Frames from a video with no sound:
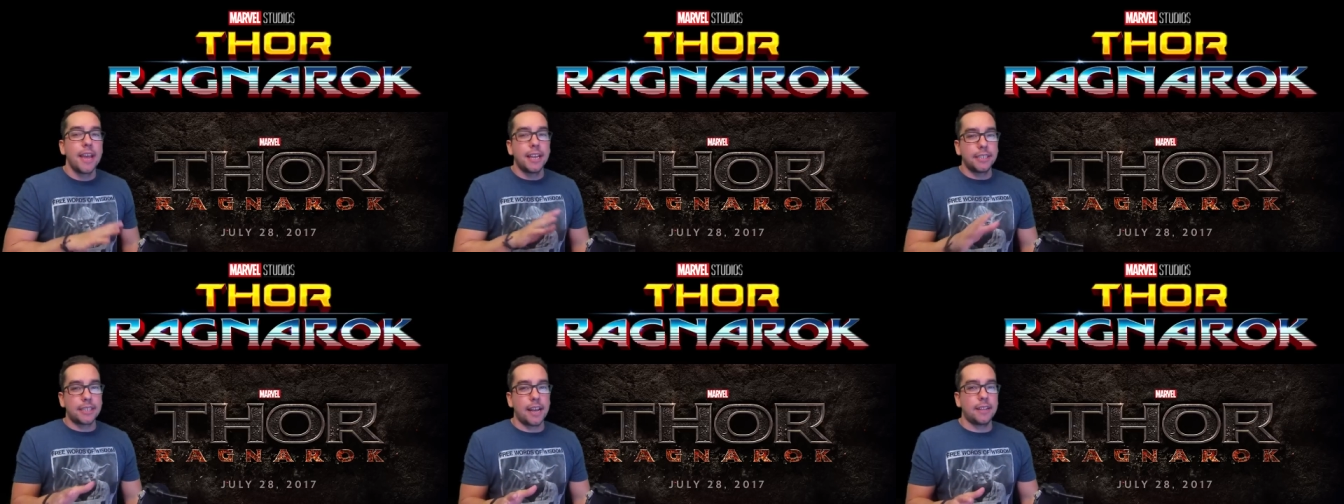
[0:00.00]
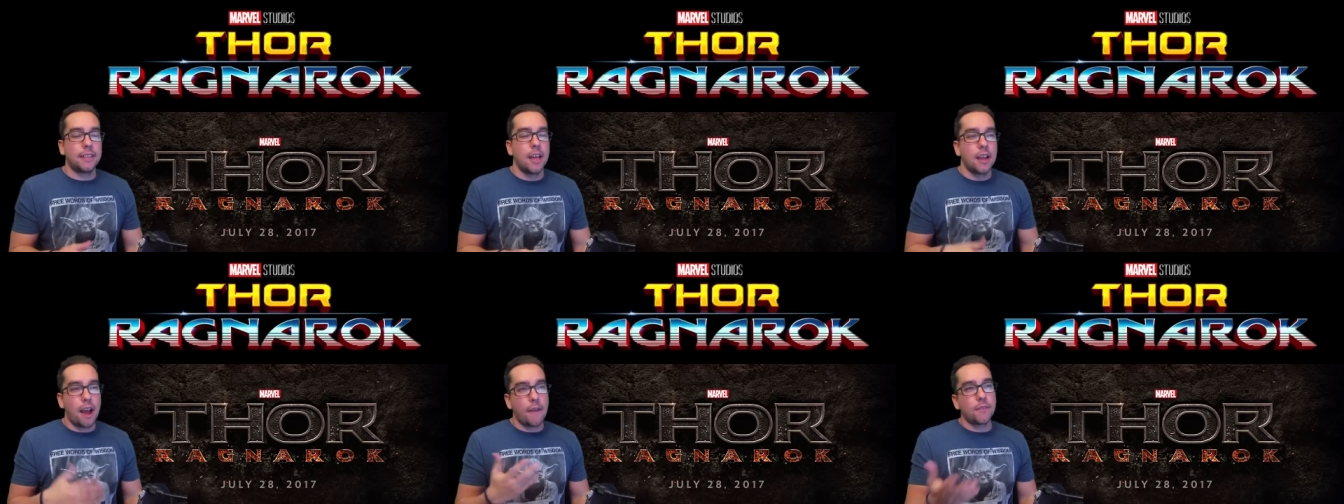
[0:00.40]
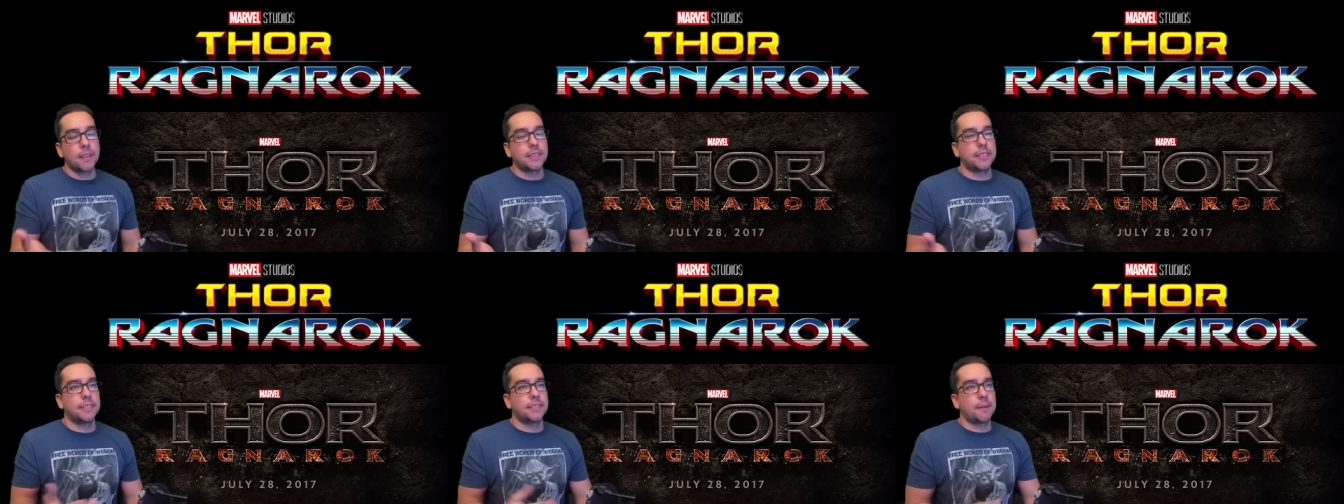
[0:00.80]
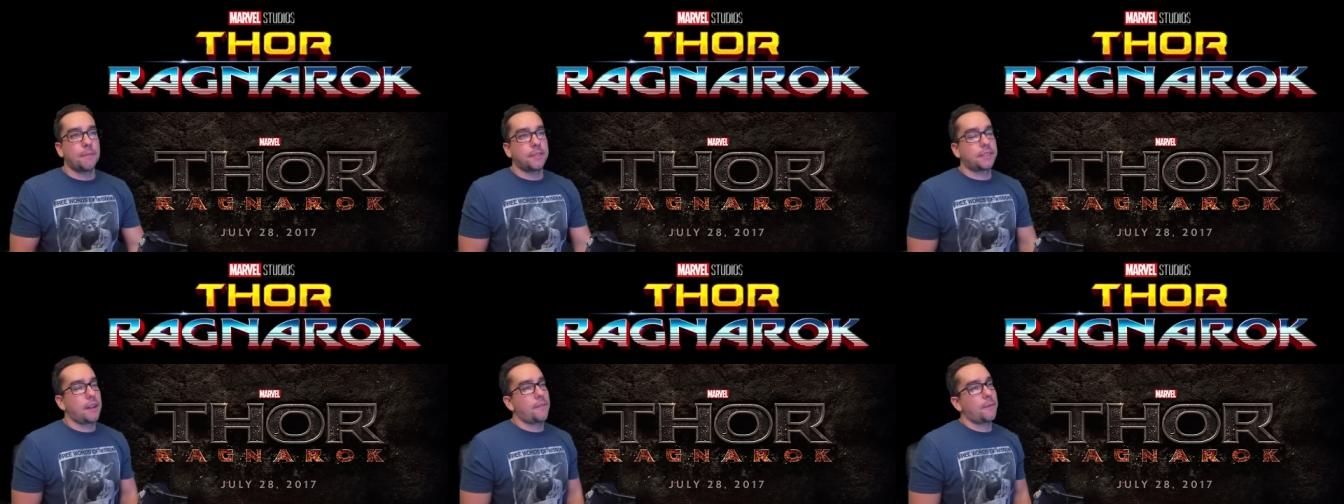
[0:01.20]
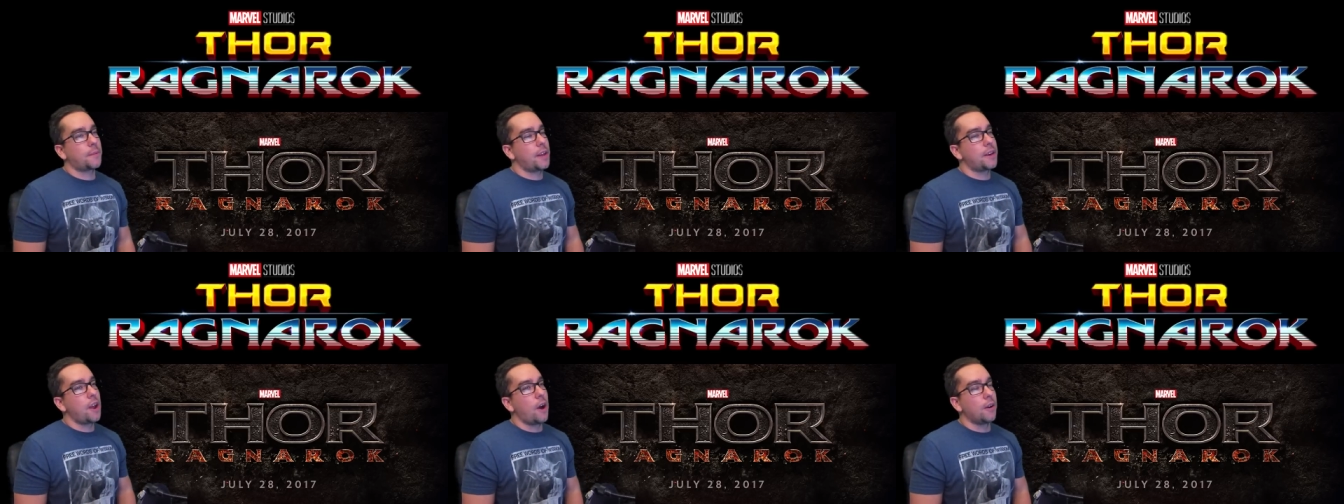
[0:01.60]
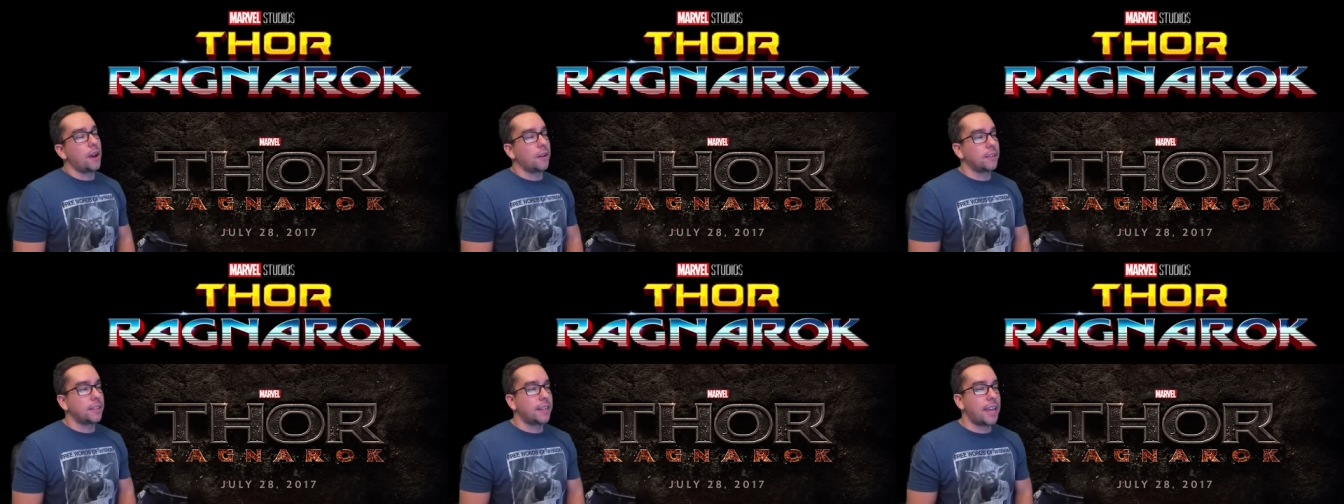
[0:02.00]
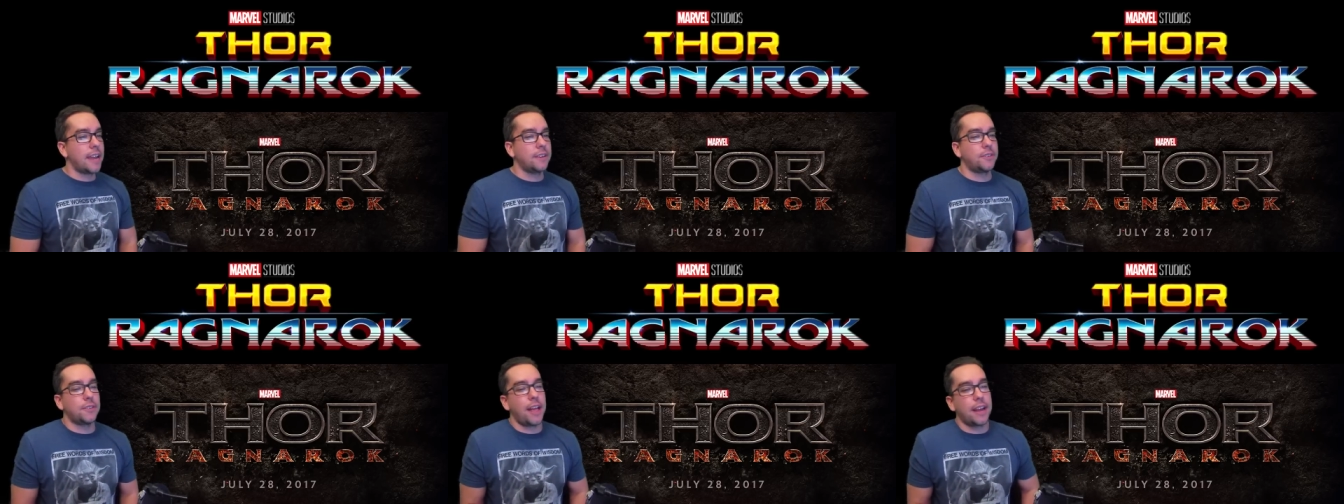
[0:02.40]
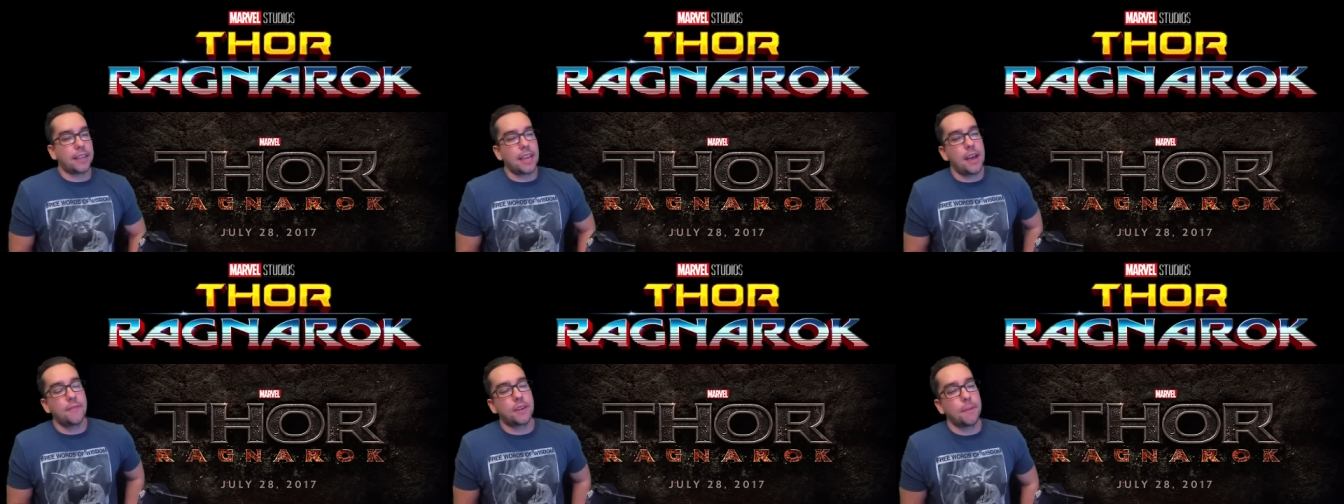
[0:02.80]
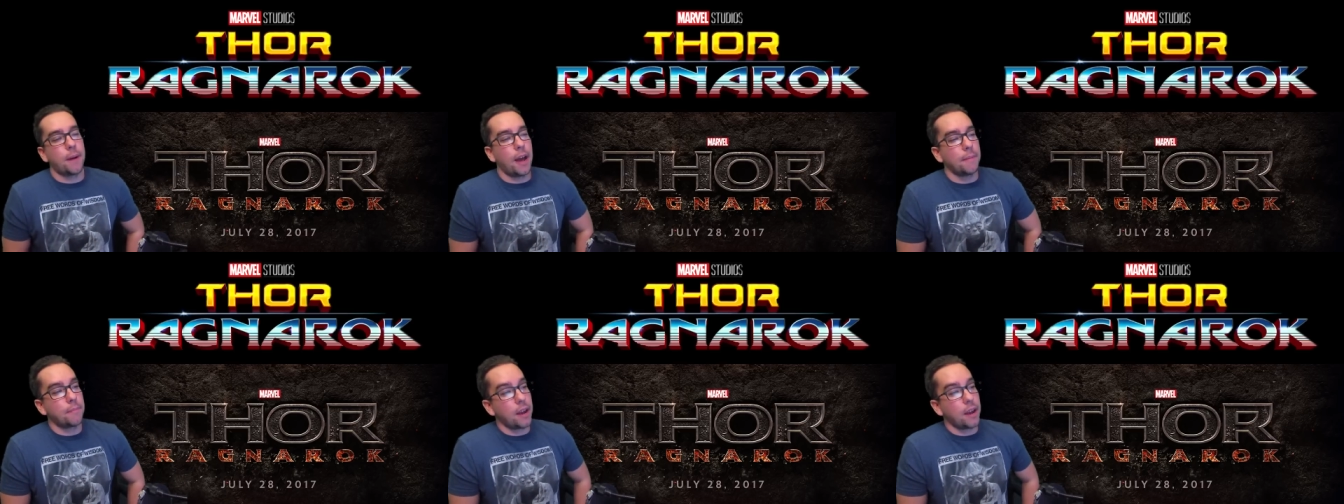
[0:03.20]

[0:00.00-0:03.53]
He's had I've listened to some of his stuff and I'm like, no, no, you can't do that, Kev. Come on.